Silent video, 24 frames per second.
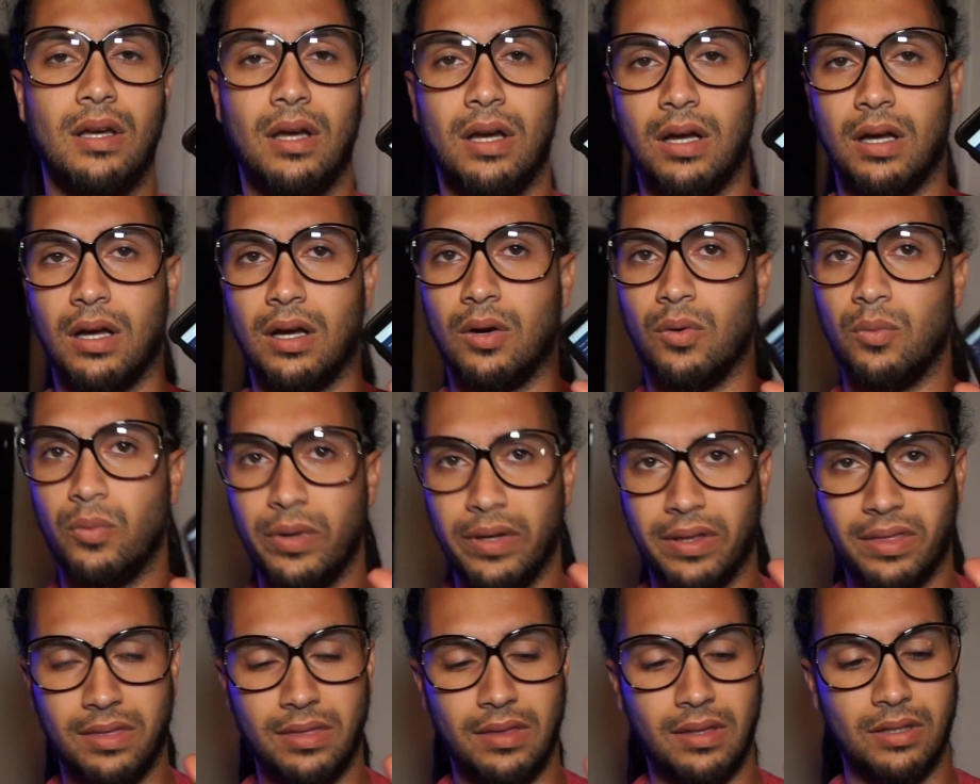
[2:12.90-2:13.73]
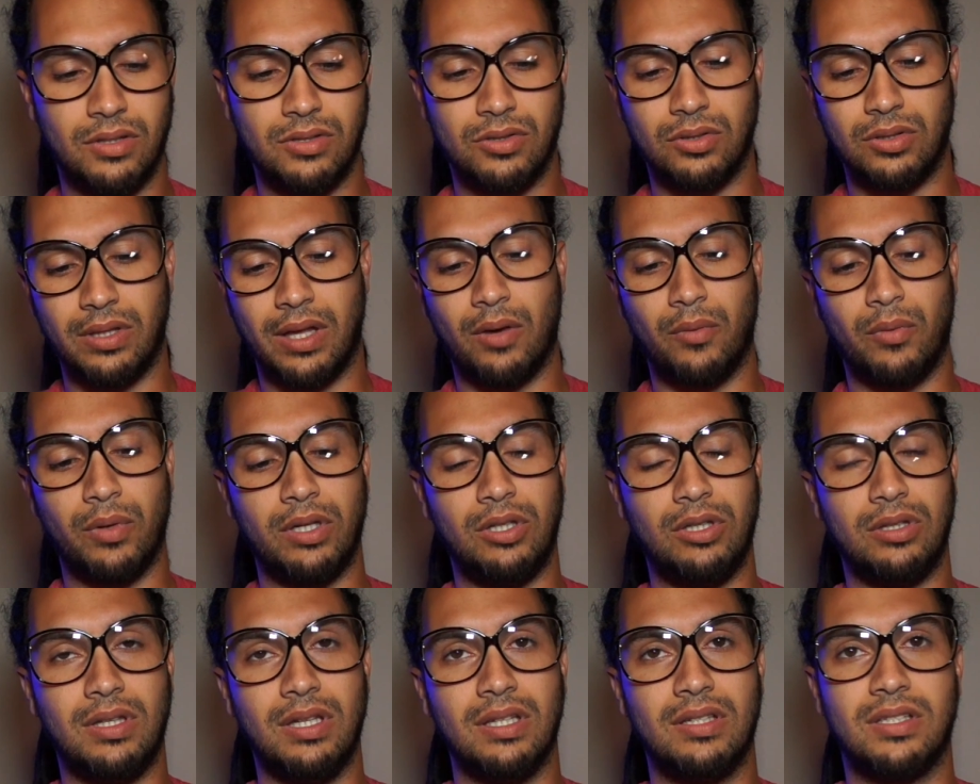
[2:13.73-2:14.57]
uh, with this so that
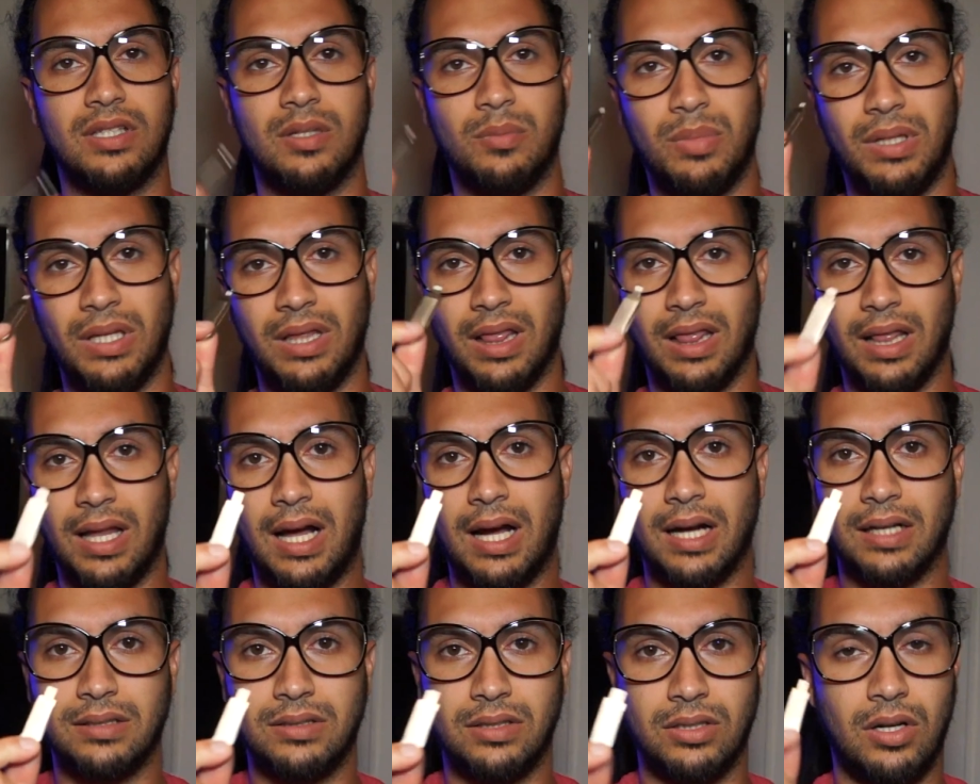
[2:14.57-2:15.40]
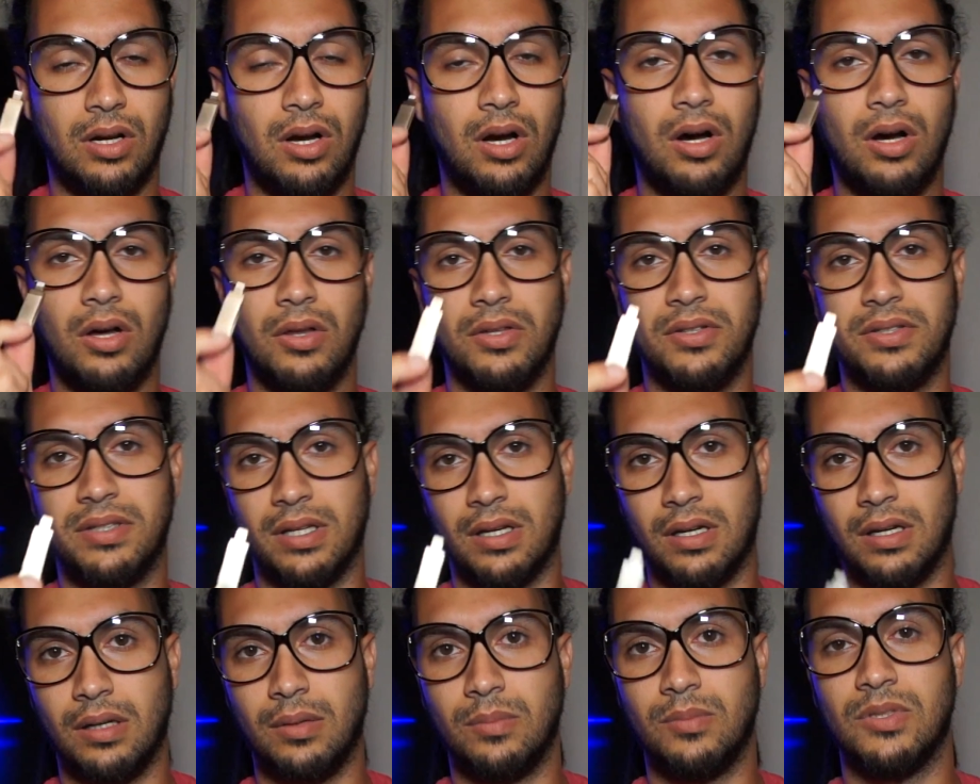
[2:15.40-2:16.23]
way this could be locked all the
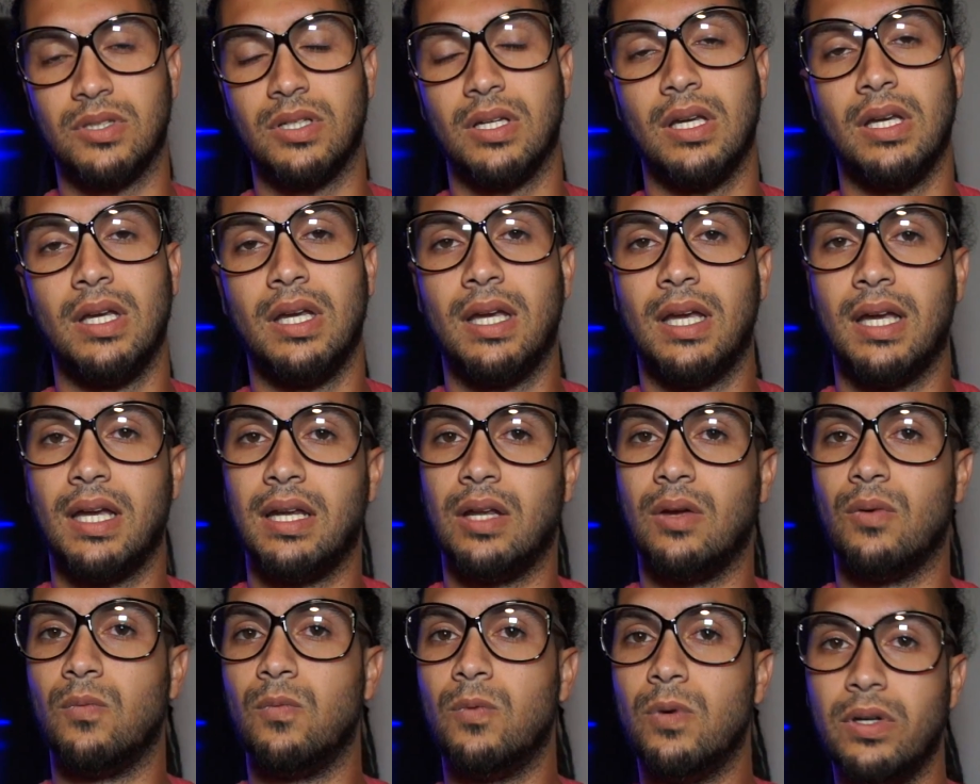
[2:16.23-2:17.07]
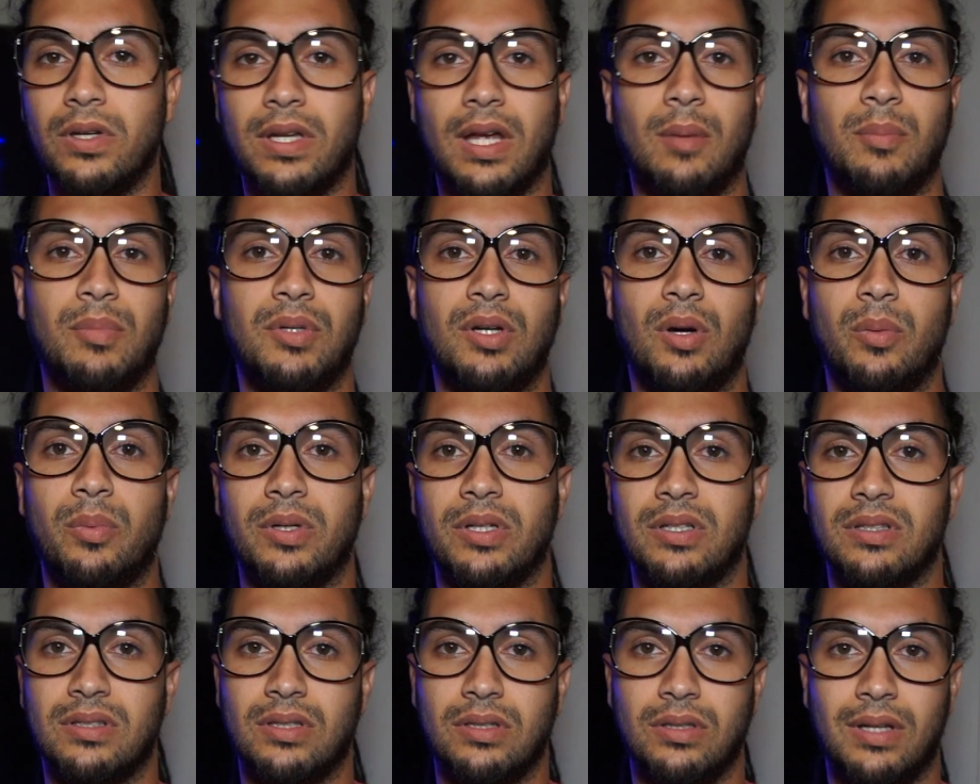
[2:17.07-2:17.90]
times and it will not be open
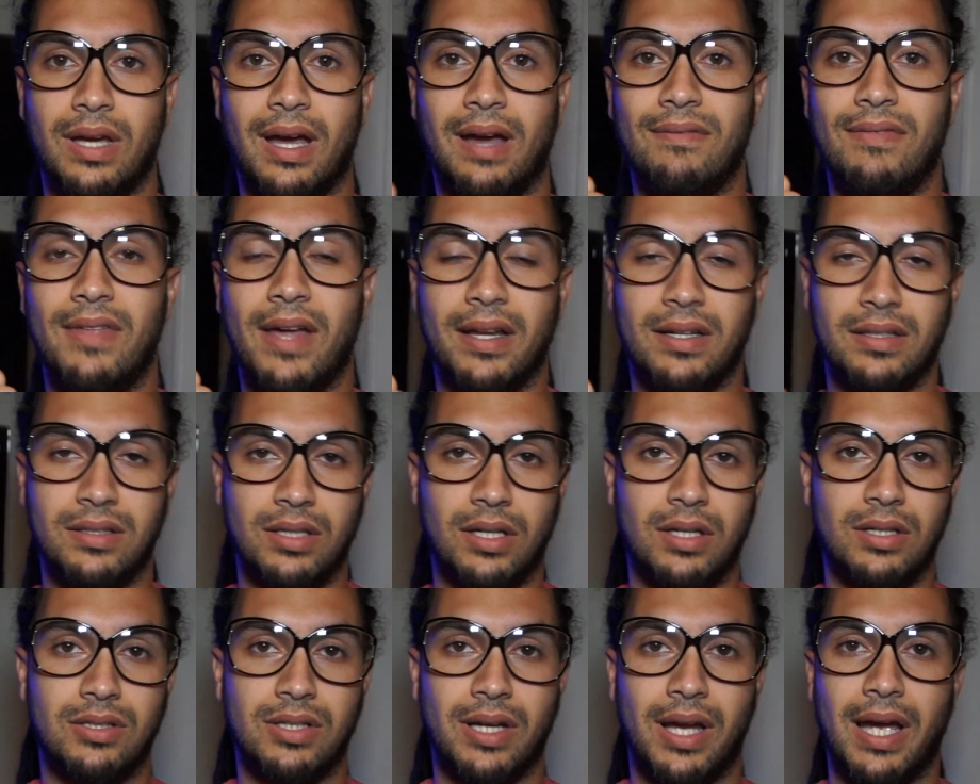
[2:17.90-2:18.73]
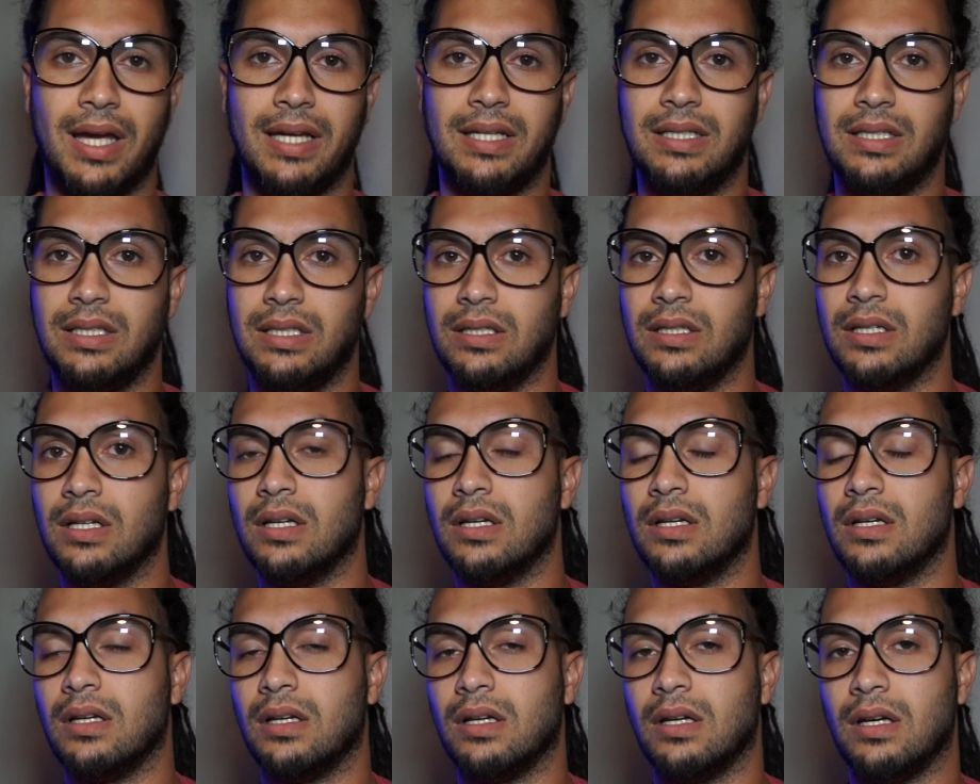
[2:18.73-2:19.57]
until you have that touch ID
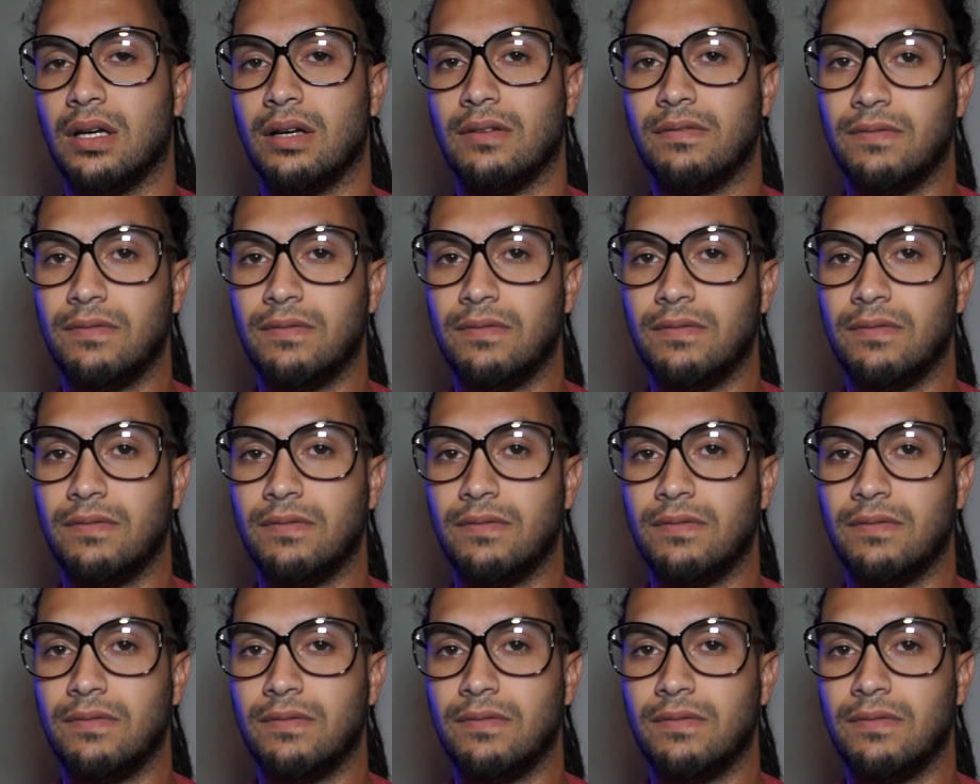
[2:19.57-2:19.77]
uh,